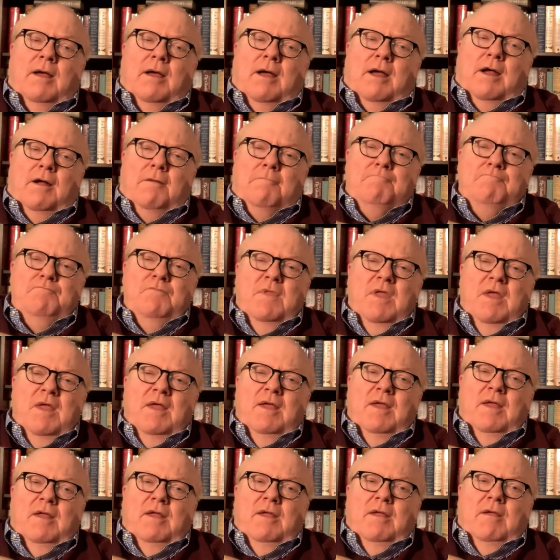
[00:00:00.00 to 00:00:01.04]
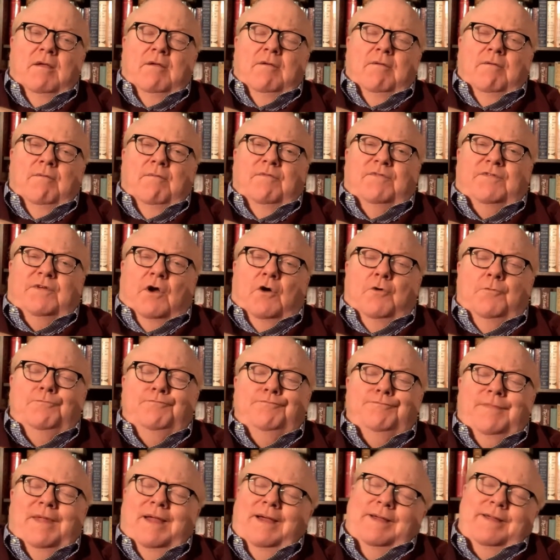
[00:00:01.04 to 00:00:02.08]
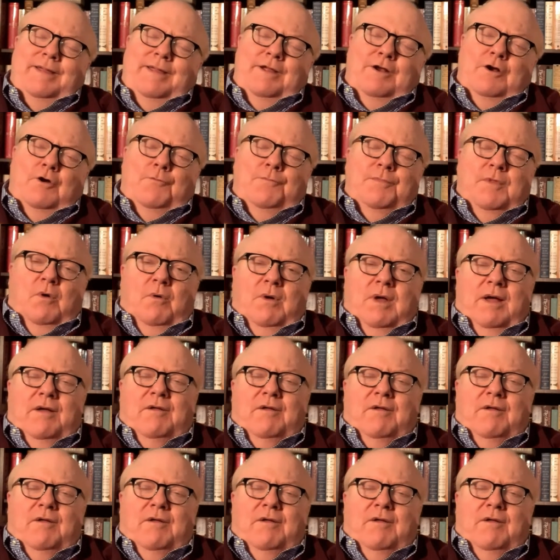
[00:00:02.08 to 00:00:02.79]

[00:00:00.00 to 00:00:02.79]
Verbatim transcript: Um, so you know